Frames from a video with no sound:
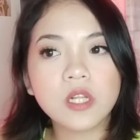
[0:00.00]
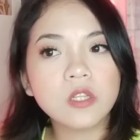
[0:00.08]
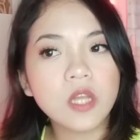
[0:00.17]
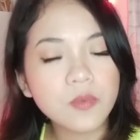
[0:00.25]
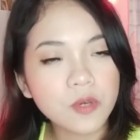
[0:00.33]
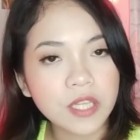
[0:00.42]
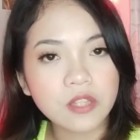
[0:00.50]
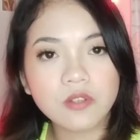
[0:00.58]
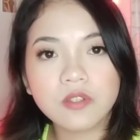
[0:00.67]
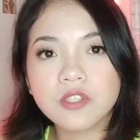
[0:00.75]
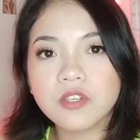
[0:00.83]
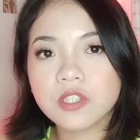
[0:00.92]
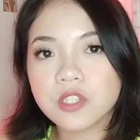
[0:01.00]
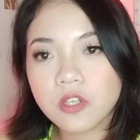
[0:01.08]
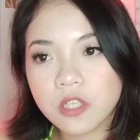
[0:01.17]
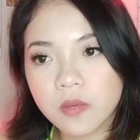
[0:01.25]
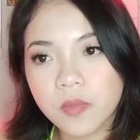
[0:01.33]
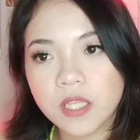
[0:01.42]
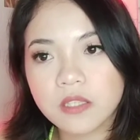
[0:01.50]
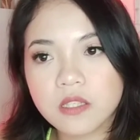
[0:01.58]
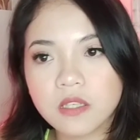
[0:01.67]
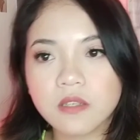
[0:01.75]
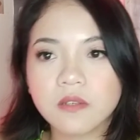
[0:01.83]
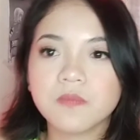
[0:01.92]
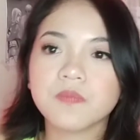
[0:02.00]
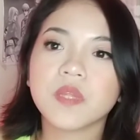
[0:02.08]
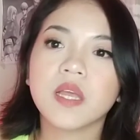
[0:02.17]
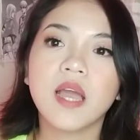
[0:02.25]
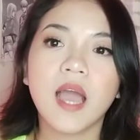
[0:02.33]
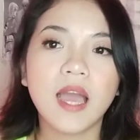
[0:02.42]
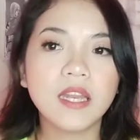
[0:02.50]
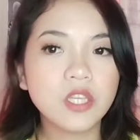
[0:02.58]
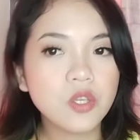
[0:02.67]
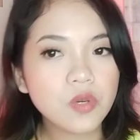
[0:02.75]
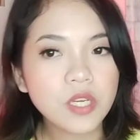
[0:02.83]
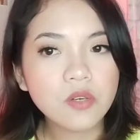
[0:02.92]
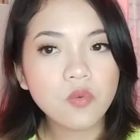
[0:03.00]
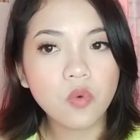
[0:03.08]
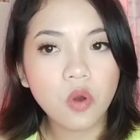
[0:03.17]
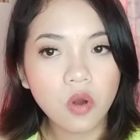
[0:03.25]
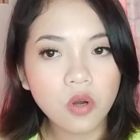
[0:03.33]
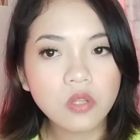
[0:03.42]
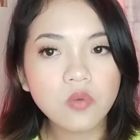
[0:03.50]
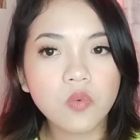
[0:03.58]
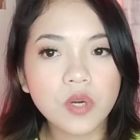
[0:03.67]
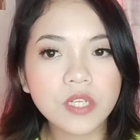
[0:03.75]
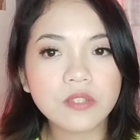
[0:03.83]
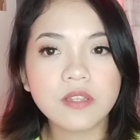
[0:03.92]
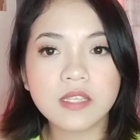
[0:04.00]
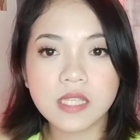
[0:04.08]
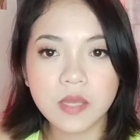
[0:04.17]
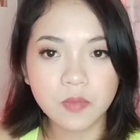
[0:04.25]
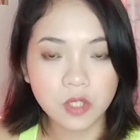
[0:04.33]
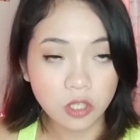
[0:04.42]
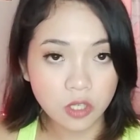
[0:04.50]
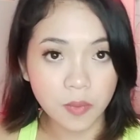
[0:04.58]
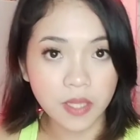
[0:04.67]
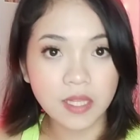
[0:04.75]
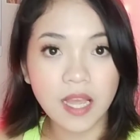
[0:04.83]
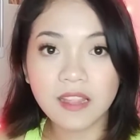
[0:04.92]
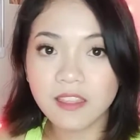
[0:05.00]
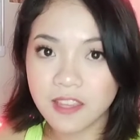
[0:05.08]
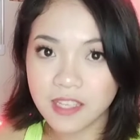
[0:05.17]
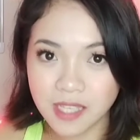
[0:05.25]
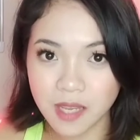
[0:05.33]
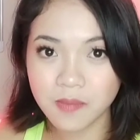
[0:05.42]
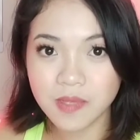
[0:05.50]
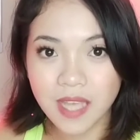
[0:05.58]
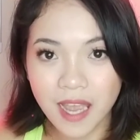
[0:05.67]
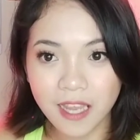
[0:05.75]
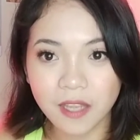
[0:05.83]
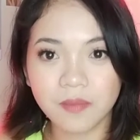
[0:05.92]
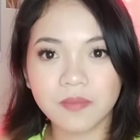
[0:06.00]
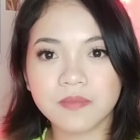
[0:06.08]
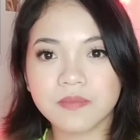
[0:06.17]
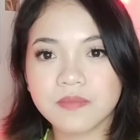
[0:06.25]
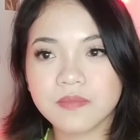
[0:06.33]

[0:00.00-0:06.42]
to collaborate on your document. And you can all work on the same document at the same time.